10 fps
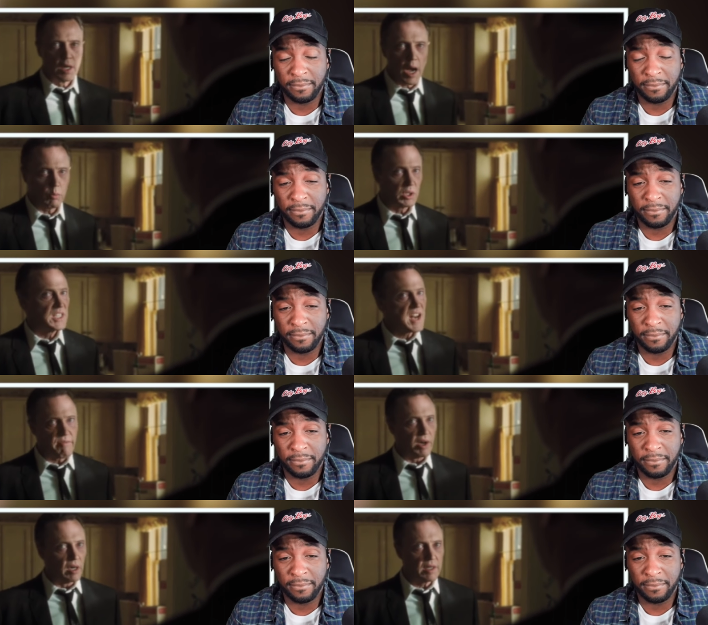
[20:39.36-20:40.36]
Speaker 1: I would
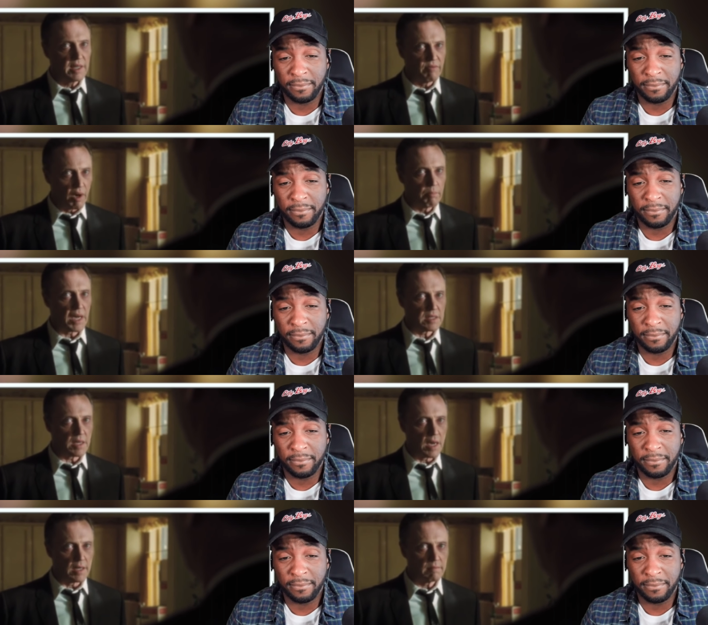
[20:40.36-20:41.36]
never give up my
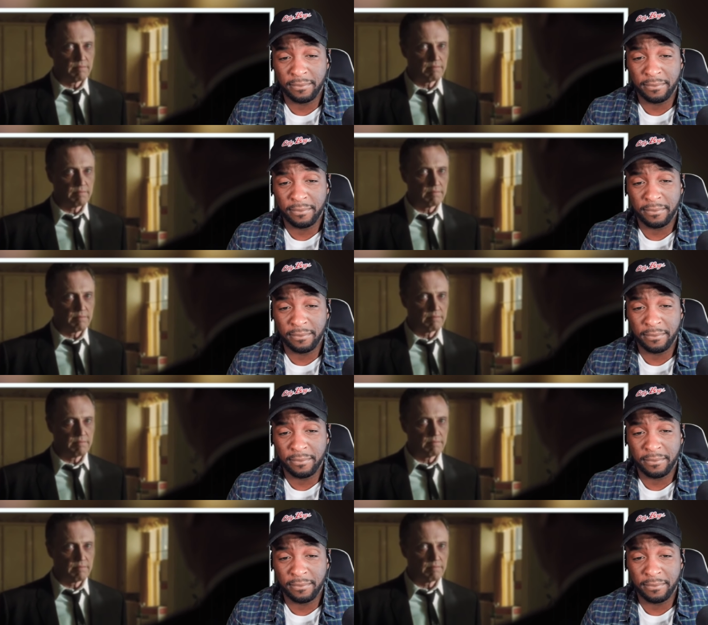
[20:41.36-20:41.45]
son.